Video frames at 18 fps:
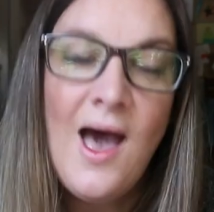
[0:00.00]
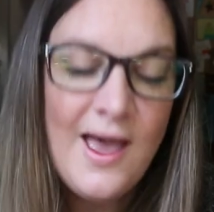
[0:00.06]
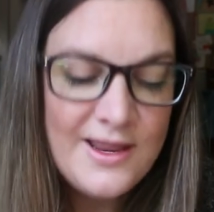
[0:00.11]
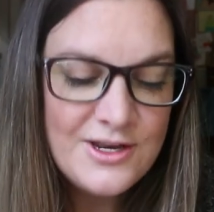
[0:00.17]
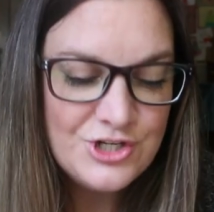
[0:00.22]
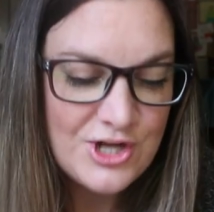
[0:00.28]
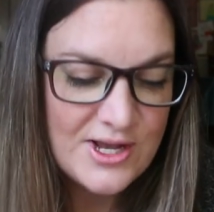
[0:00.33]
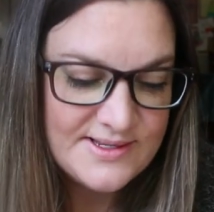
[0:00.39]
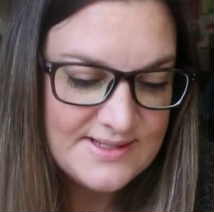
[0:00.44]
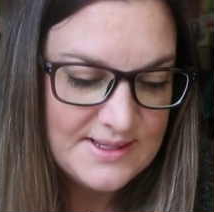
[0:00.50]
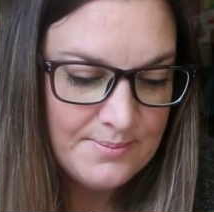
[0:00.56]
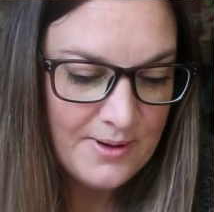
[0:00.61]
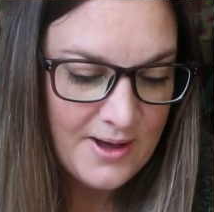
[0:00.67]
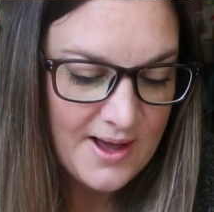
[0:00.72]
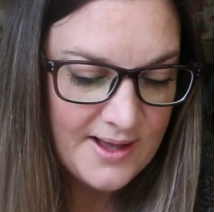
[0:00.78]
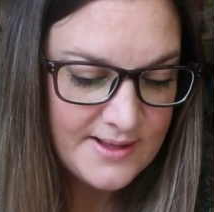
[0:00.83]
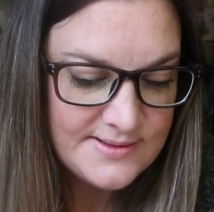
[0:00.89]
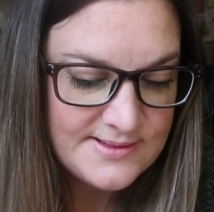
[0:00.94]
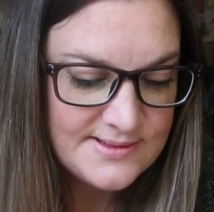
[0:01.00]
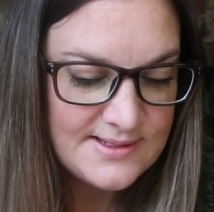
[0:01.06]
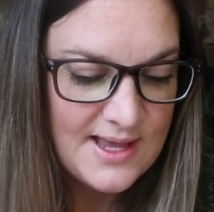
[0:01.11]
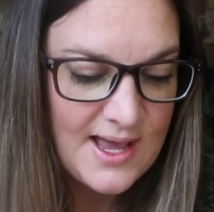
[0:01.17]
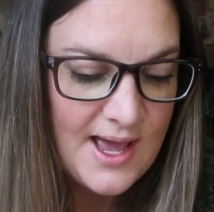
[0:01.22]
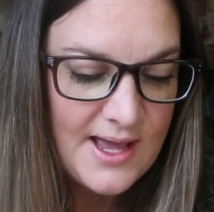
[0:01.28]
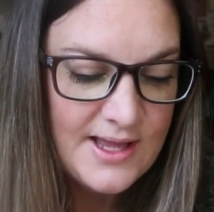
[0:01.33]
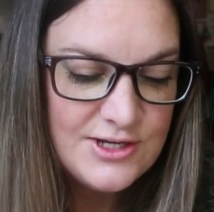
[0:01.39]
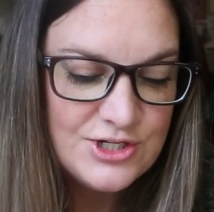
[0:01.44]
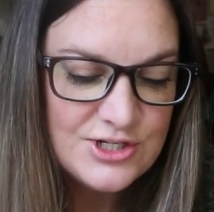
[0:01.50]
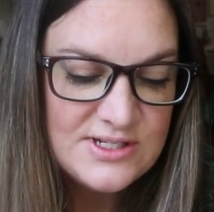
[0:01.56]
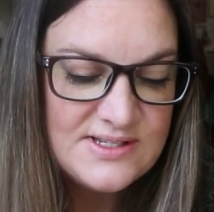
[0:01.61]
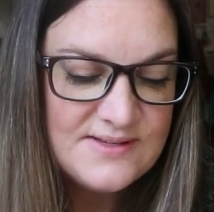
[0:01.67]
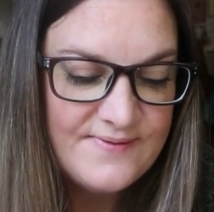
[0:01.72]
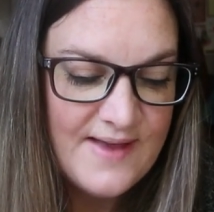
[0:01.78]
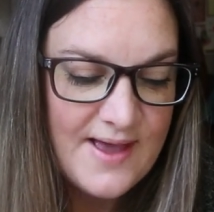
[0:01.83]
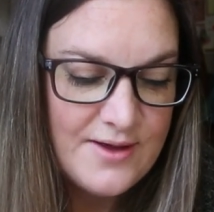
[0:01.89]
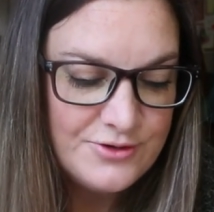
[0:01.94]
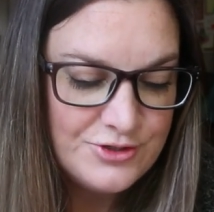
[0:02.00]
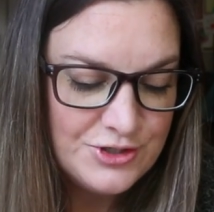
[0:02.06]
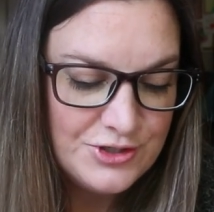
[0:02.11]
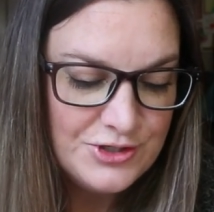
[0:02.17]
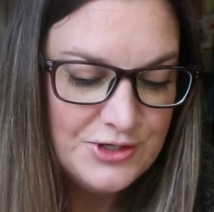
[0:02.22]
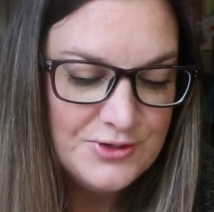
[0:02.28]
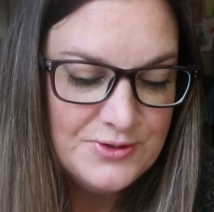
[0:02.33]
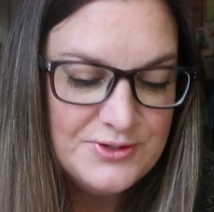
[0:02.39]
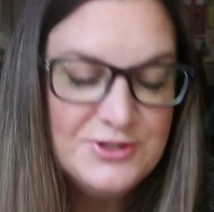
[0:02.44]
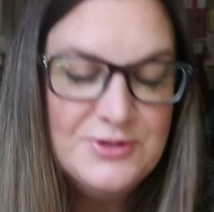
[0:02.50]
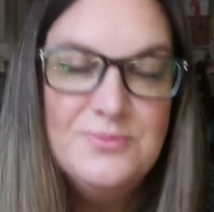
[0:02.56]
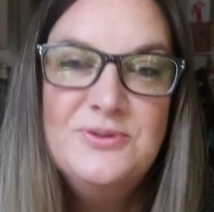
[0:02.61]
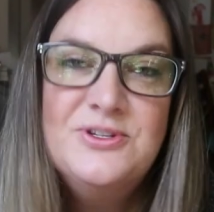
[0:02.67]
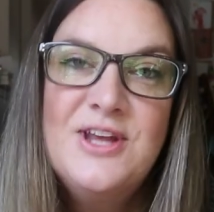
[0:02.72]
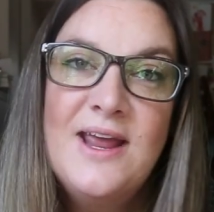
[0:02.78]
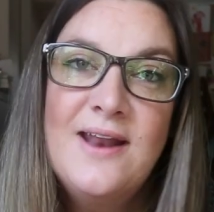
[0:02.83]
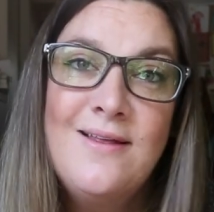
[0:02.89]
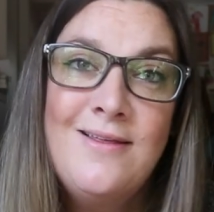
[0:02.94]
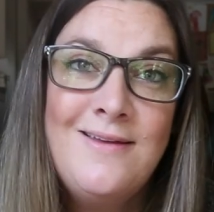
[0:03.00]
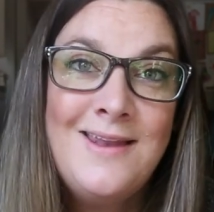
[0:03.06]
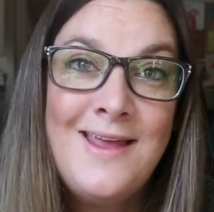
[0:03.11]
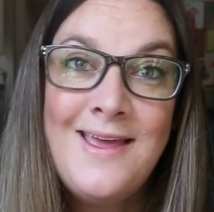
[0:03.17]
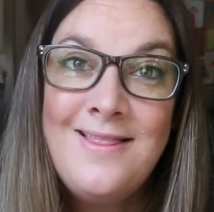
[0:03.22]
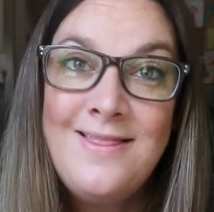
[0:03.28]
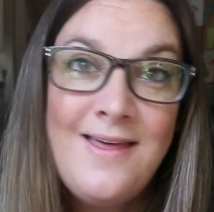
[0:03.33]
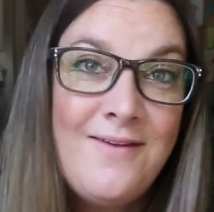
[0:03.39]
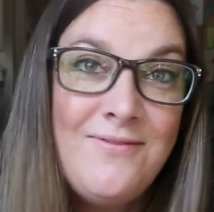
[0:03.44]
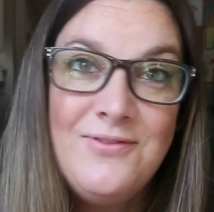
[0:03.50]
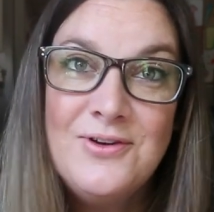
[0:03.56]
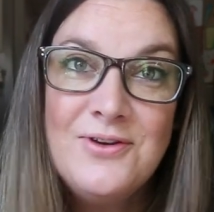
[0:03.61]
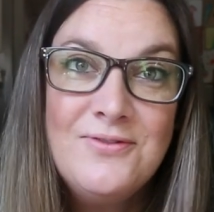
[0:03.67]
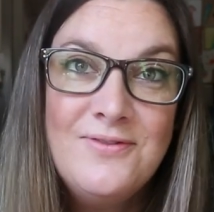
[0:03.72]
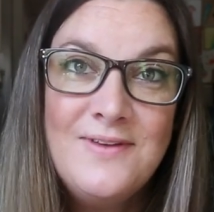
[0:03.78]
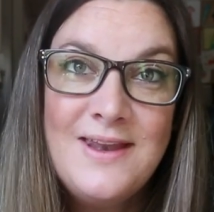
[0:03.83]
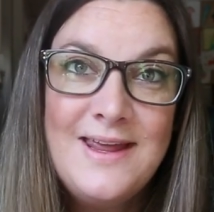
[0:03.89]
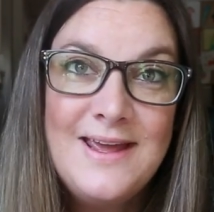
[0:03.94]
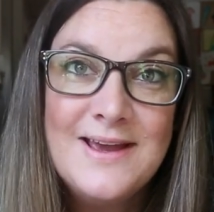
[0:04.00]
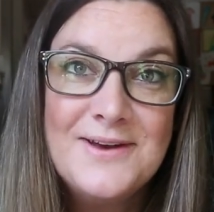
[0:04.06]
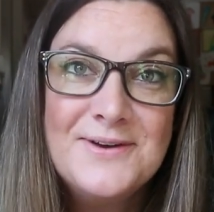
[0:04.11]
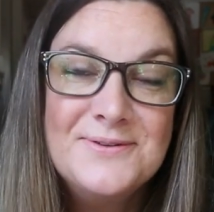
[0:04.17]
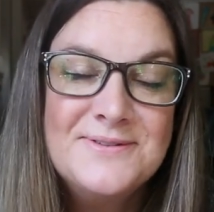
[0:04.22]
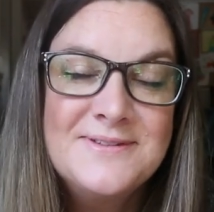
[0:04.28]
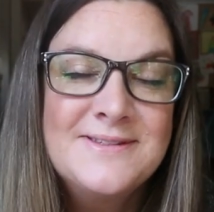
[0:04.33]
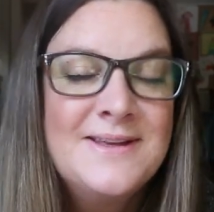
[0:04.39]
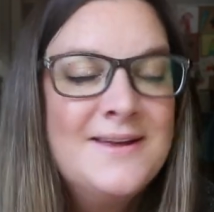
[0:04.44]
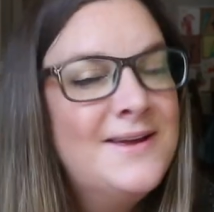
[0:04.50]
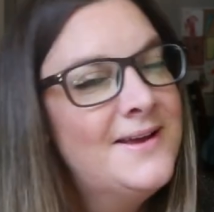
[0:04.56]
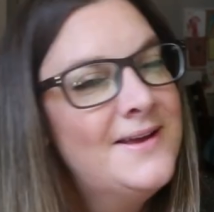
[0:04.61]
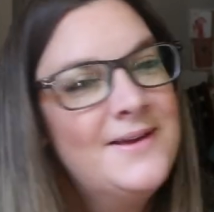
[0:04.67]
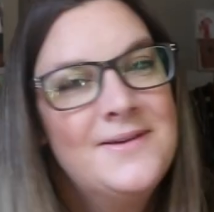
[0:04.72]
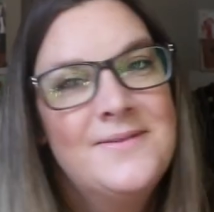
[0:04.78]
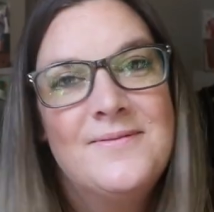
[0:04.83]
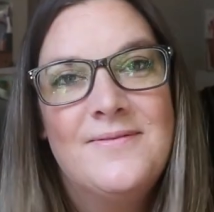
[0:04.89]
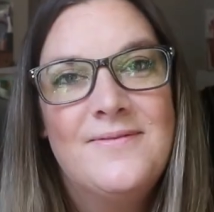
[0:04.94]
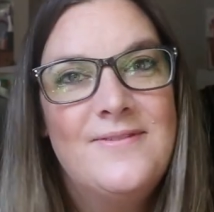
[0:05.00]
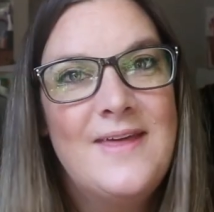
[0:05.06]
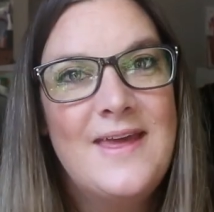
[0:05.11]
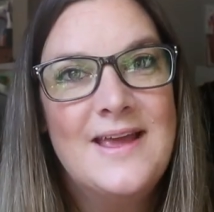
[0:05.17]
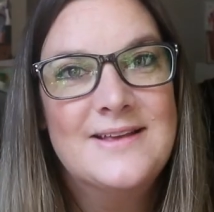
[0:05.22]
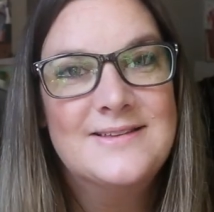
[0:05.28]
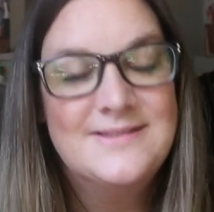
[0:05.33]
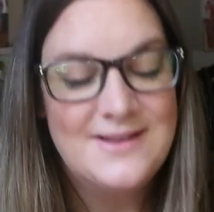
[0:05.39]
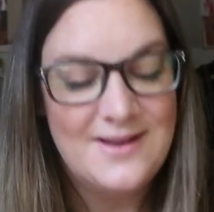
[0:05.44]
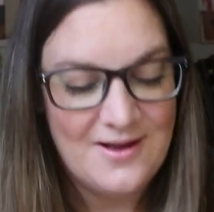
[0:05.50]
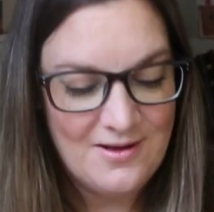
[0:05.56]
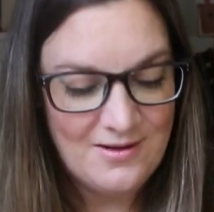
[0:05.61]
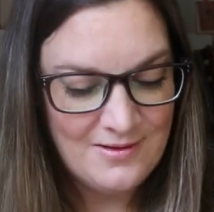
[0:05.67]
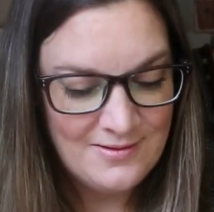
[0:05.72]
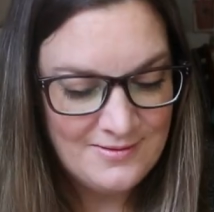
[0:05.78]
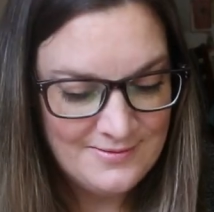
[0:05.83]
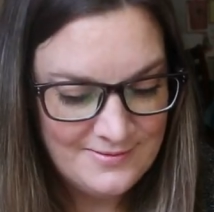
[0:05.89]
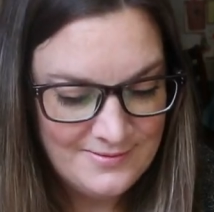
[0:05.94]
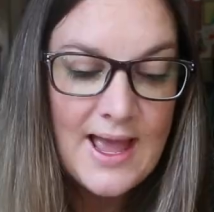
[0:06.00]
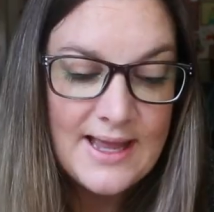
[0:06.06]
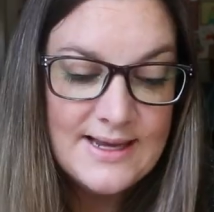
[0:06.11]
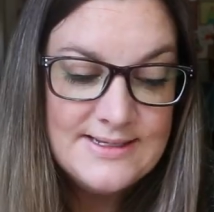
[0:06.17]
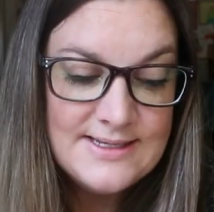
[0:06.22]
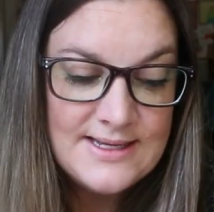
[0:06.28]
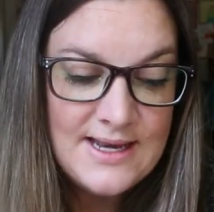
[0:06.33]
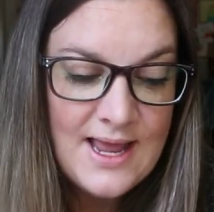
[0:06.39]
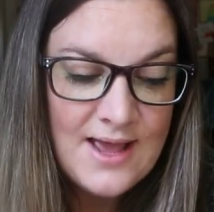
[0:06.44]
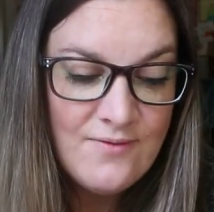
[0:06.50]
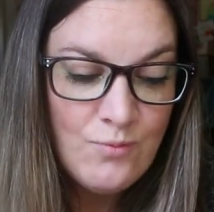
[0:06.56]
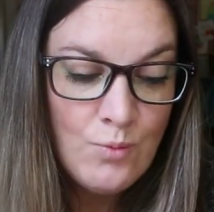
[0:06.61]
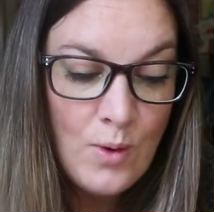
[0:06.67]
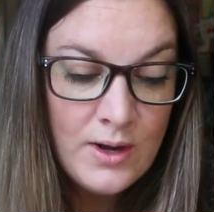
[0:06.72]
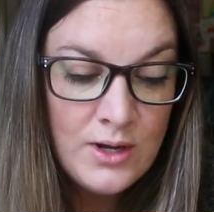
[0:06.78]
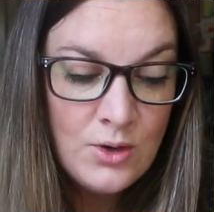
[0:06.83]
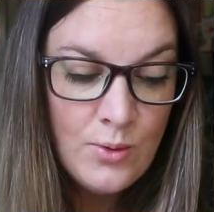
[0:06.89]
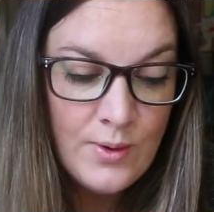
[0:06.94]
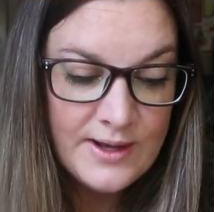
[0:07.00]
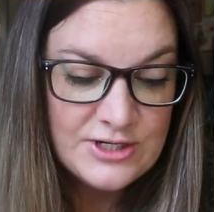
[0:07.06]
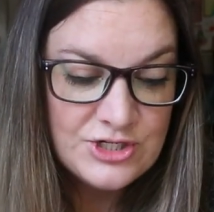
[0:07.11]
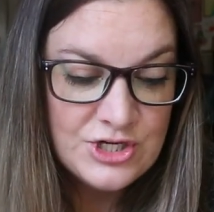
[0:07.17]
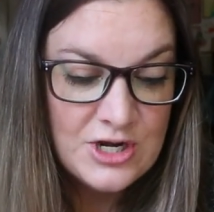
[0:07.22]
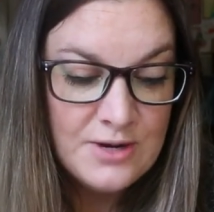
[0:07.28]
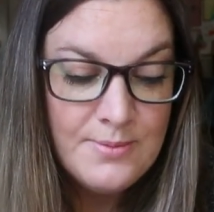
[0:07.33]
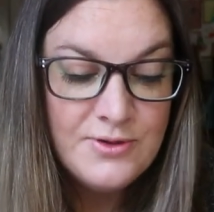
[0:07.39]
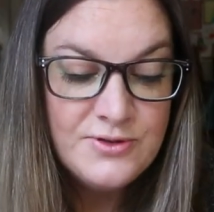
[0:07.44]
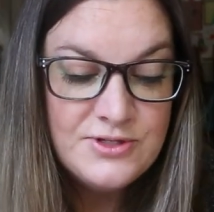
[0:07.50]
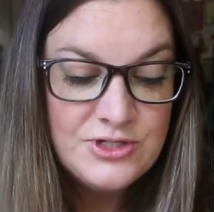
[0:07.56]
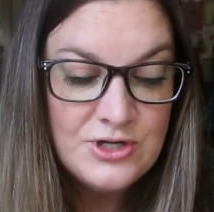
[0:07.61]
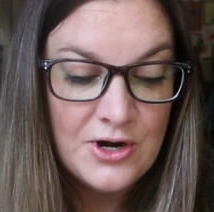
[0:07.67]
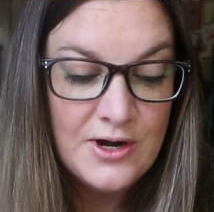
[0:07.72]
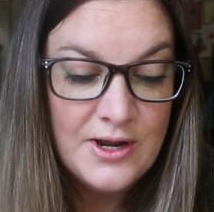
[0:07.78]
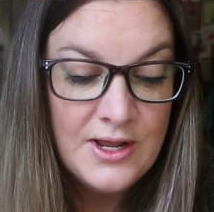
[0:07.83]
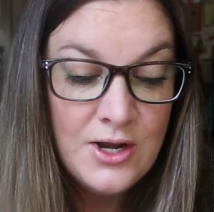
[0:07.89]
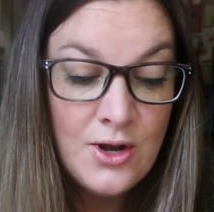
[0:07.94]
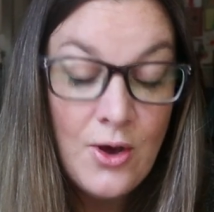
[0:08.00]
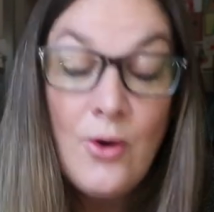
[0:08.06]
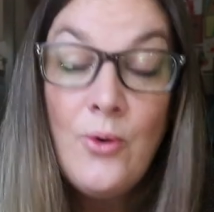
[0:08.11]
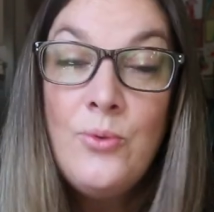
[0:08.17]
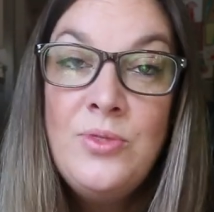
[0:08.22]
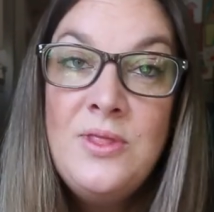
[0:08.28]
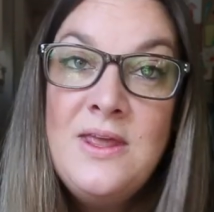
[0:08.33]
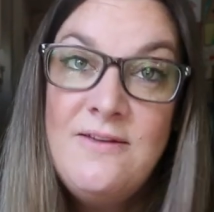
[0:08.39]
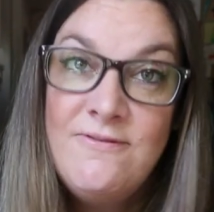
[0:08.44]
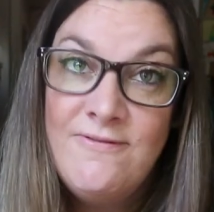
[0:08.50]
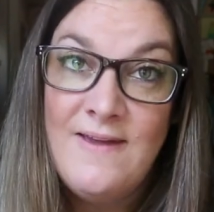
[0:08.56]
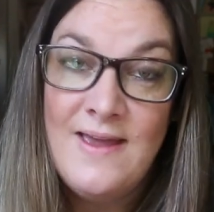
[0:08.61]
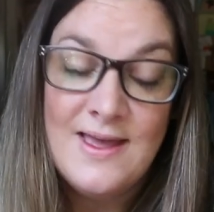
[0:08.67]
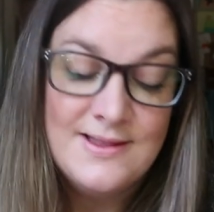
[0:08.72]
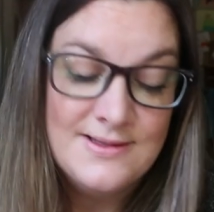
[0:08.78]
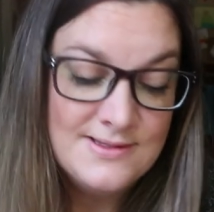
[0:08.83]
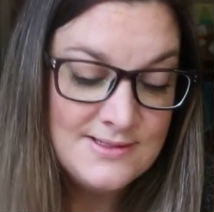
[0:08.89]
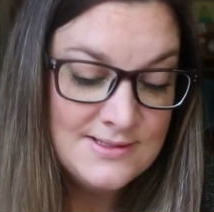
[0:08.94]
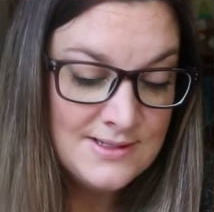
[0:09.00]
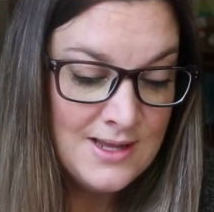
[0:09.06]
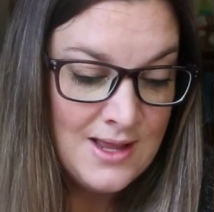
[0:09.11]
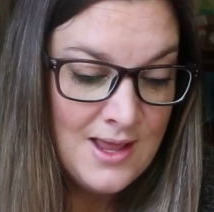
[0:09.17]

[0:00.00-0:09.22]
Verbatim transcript: Hi, Jocey Potts. I just found your YouTube channel and I love your videos. Thanks, doll. I did have one question about starting an OnlyFans.